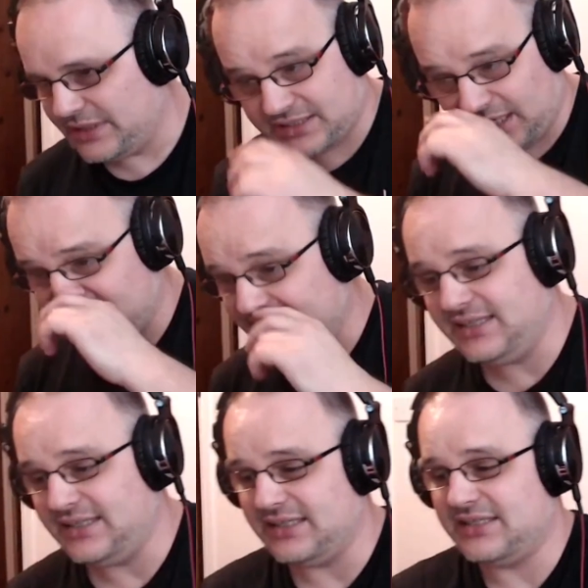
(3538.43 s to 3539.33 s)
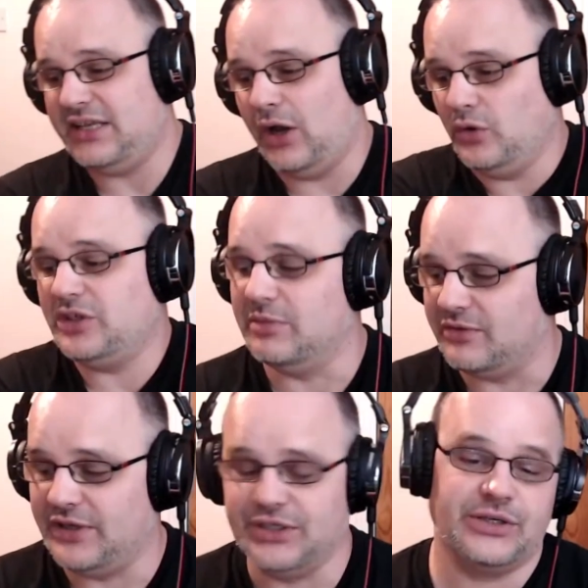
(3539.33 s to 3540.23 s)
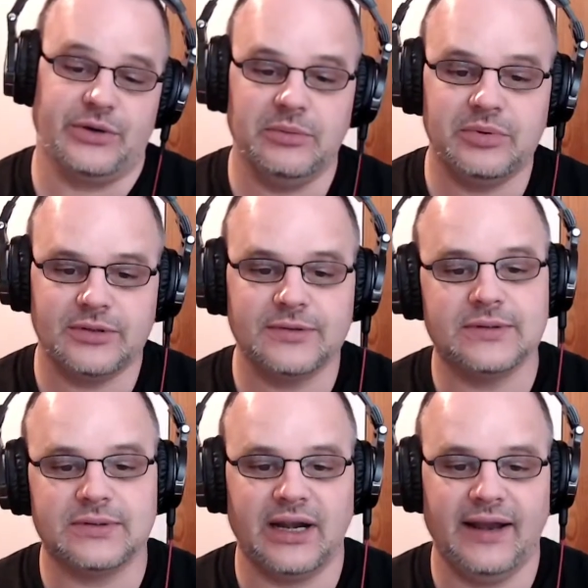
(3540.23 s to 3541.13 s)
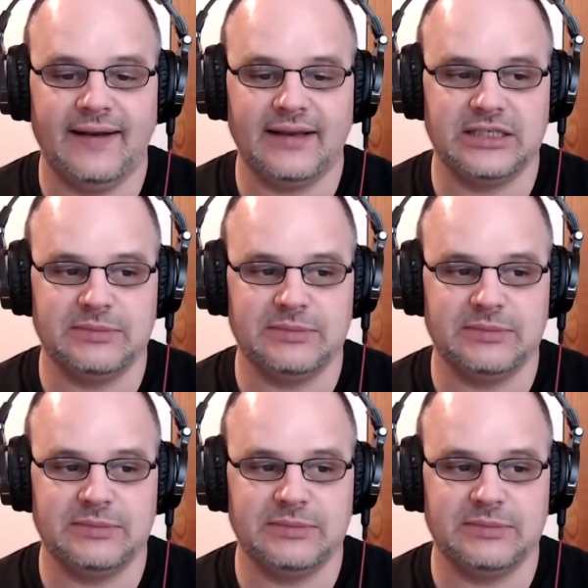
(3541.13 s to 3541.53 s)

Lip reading: Star Citizen is the ultimate feature creep, right? To